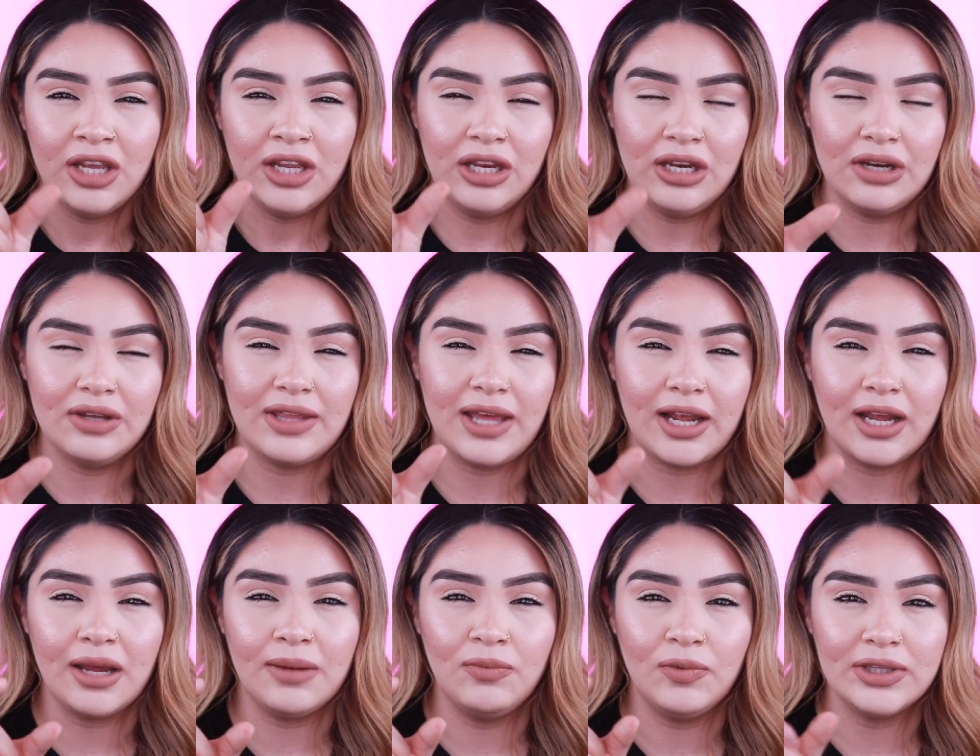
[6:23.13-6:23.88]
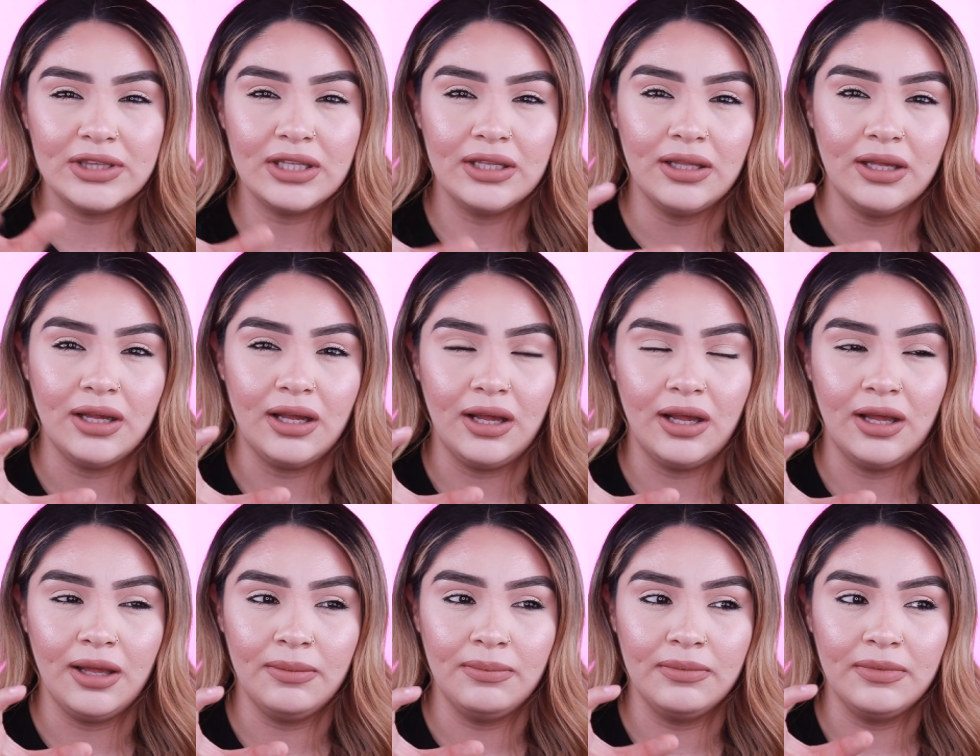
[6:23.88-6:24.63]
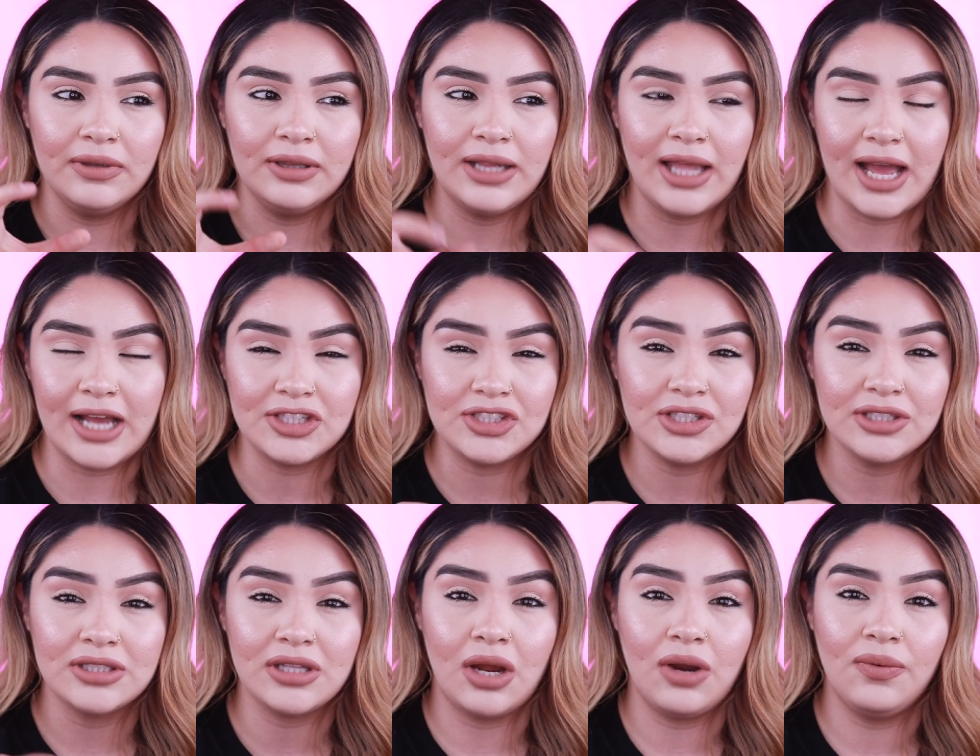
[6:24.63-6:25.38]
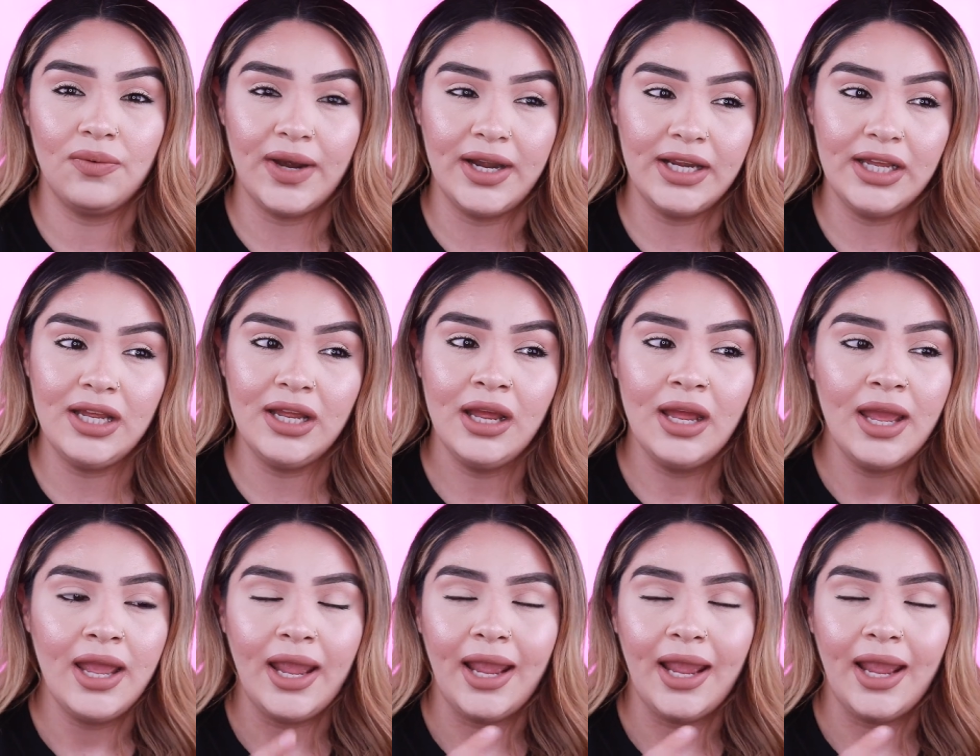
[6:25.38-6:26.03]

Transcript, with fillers: you know, that come with the um, lashes already.